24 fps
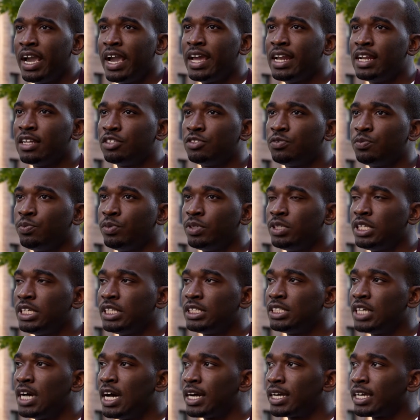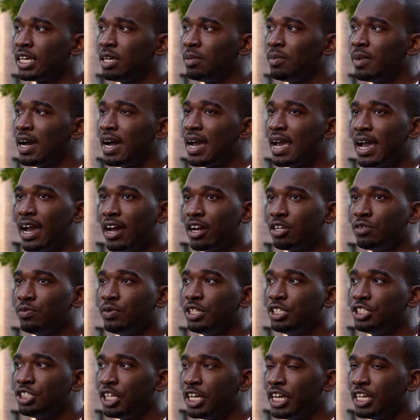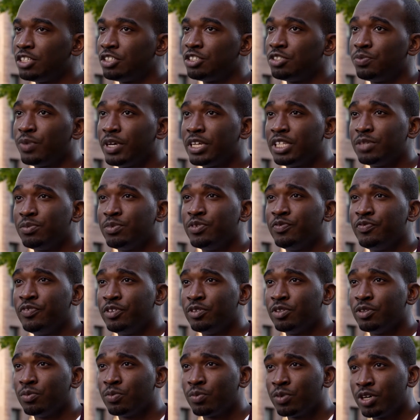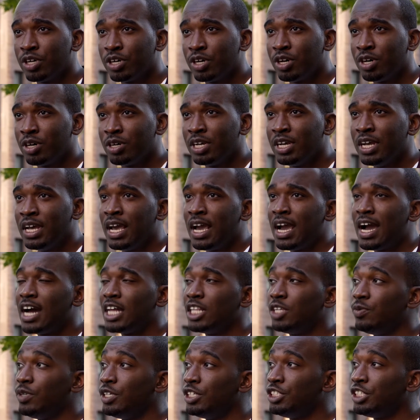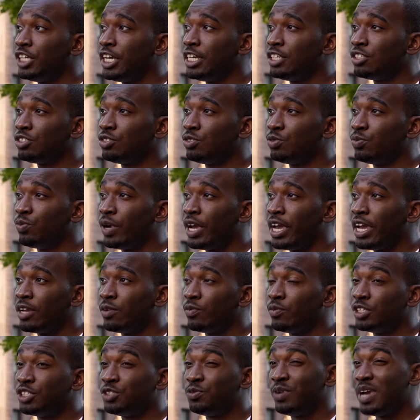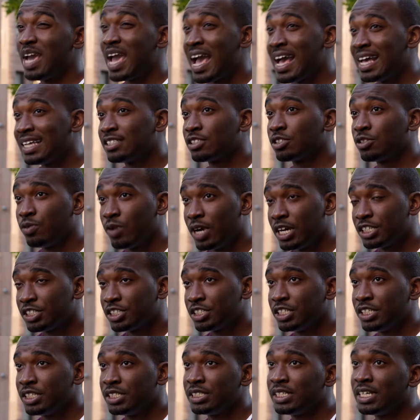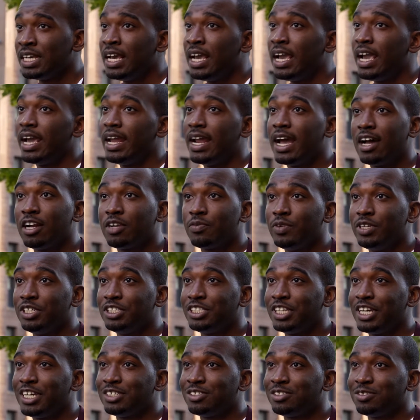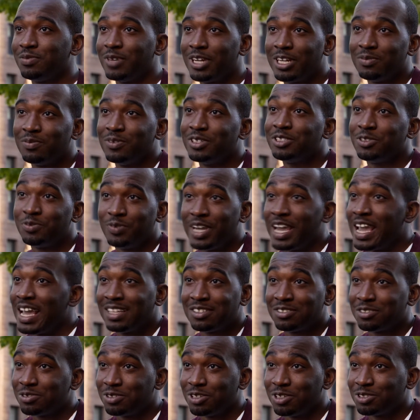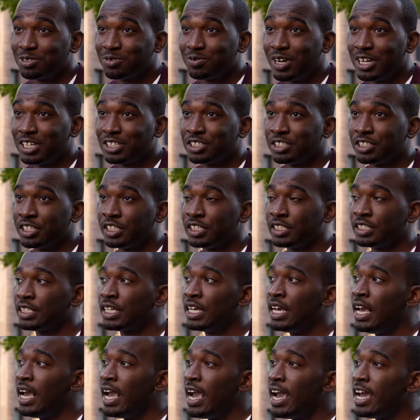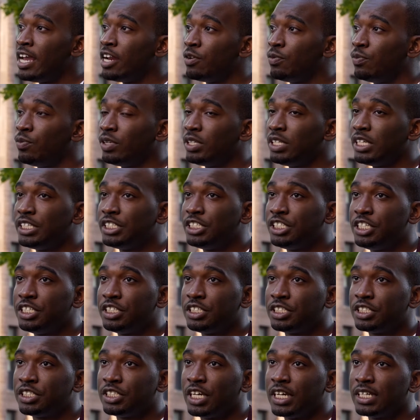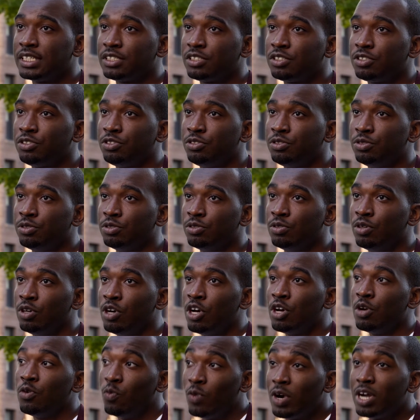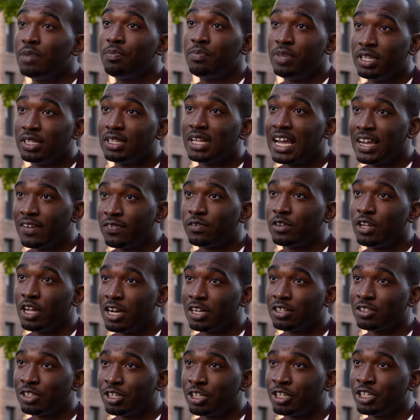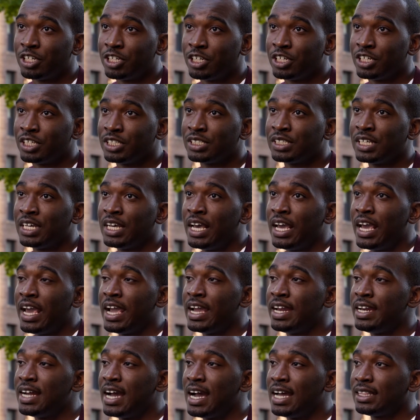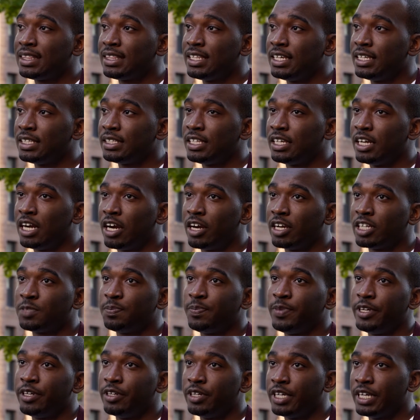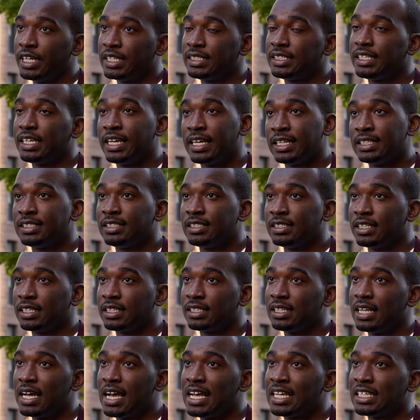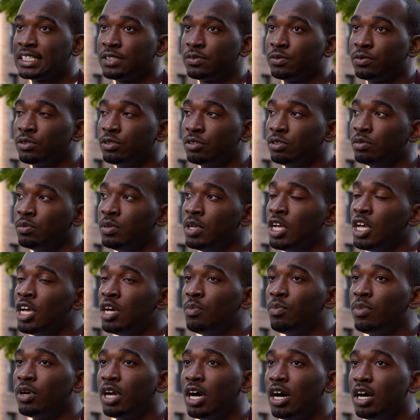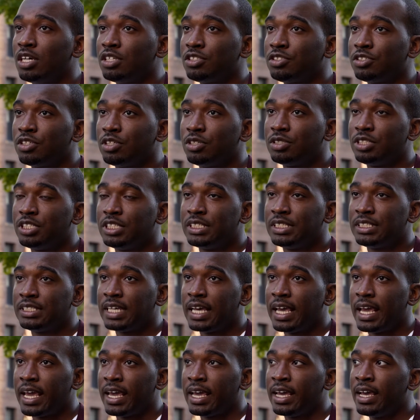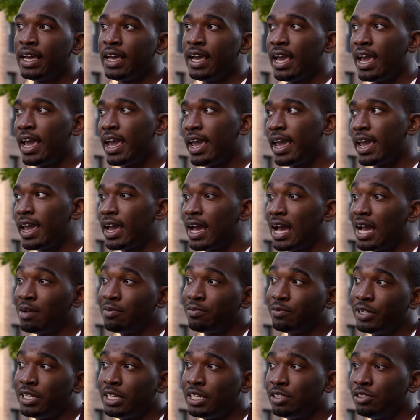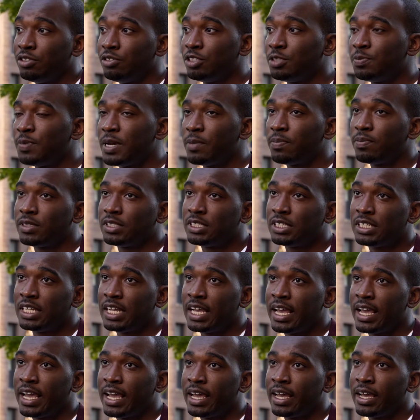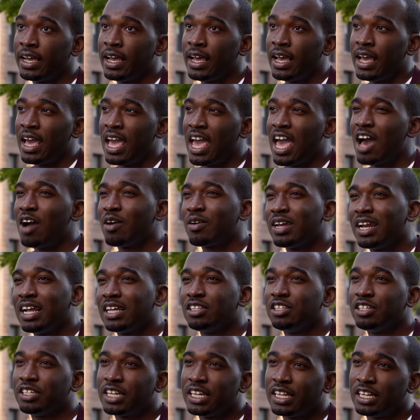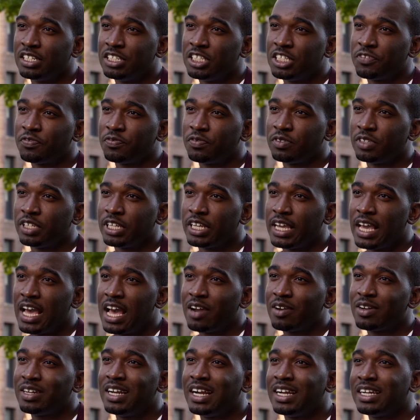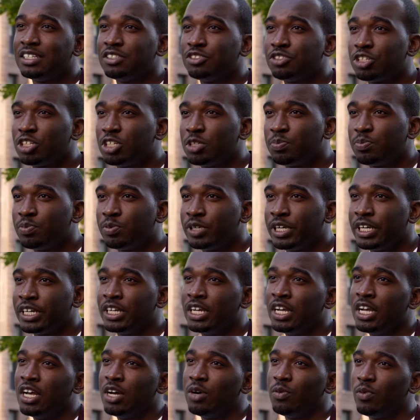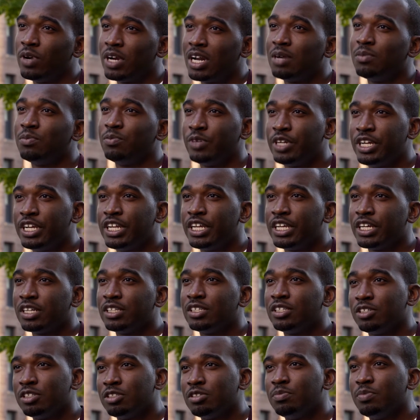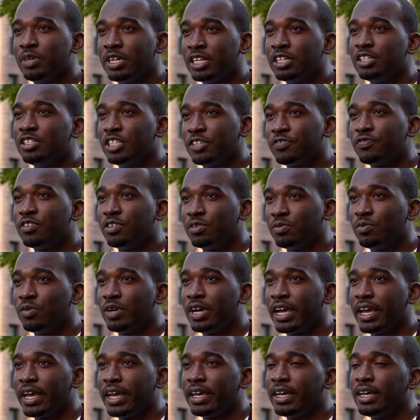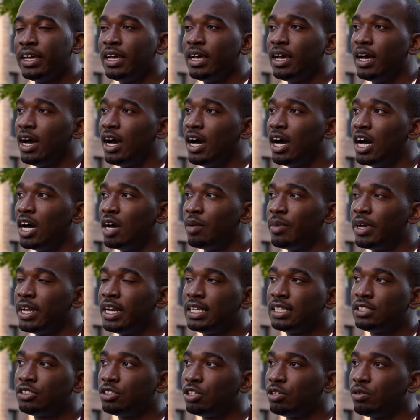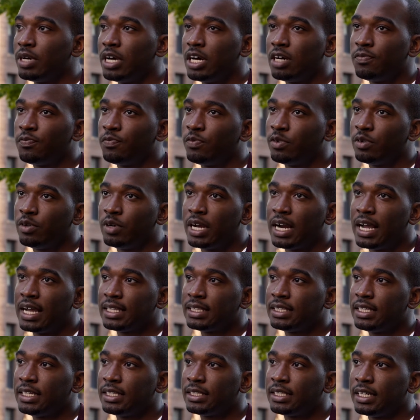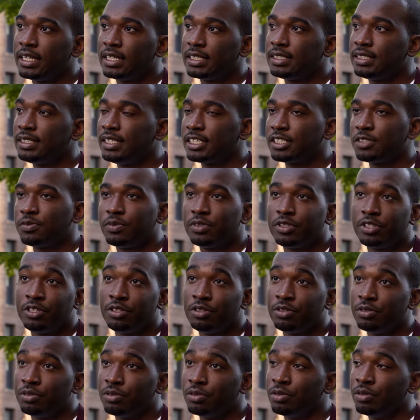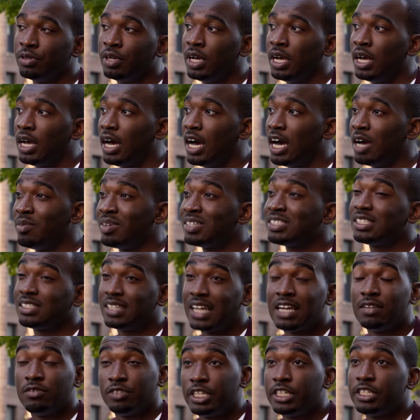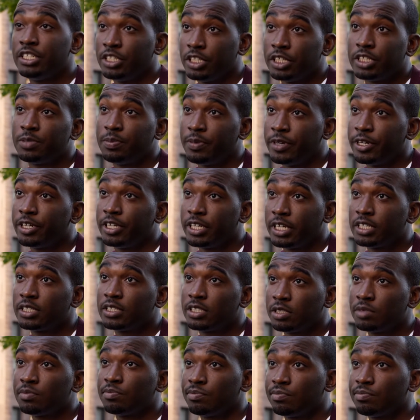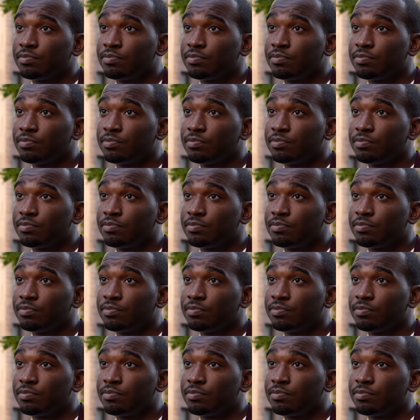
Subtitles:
And it's really talking about how do we change the way that we view the world, how do we change the way in which we ask questions, and how do we change the way in which we answer those questions. And it really teaches us to, one, be lifelong learners and not think that our experience ends in the classroom, but also to say, hey, I'm reading newspaper today. How can I look at it differently? How can I interpret what I'm reading a little in a different way? And it's so helpful, and I think that it sticks with you. It's a life-changing experience.